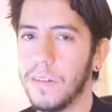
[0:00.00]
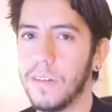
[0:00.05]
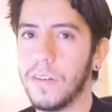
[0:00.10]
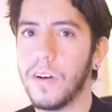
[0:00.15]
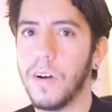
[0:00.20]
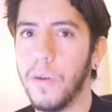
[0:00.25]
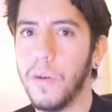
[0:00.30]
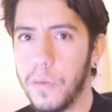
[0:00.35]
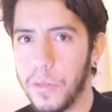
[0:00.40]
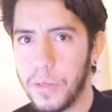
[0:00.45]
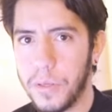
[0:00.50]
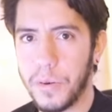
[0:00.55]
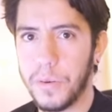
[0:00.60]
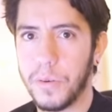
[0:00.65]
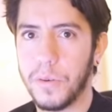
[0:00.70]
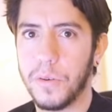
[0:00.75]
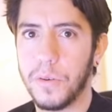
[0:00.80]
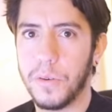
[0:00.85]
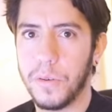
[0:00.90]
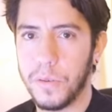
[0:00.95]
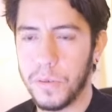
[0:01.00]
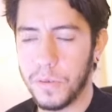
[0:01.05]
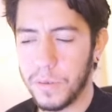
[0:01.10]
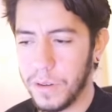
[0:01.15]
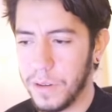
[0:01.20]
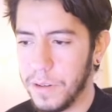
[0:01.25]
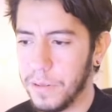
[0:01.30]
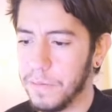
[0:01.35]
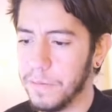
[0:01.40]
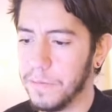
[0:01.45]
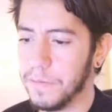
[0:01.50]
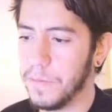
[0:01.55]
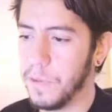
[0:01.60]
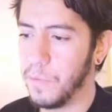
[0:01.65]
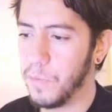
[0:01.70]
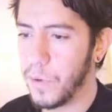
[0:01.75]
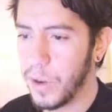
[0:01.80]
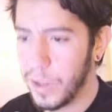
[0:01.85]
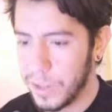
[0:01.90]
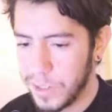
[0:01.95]
go through the
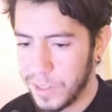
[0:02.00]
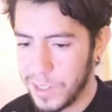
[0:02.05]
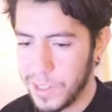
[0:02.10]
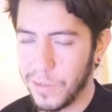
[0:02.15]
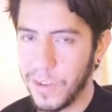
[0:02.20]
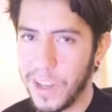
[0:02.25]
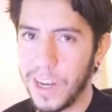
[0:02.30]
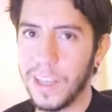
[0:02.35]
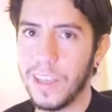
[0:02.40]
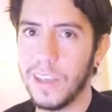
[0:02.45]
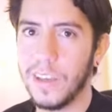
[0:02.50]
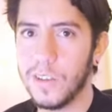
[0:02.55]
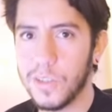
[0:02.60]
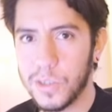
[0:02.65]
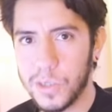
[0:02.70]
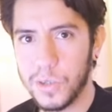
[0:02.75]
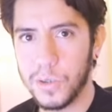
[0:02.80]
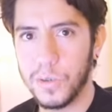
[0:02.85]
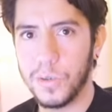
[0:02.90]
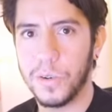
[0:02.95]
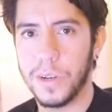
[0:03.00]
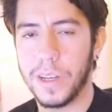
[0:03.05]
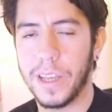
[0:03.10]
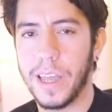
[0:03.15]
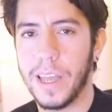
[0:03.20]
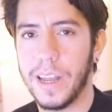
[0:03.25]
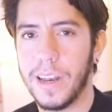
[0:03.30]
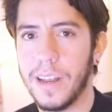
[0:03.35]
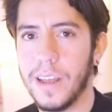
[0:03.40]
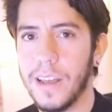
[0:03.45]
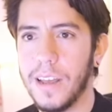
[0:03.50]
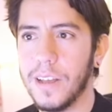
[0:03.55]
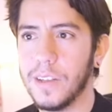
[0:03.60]
process of getting used to, again,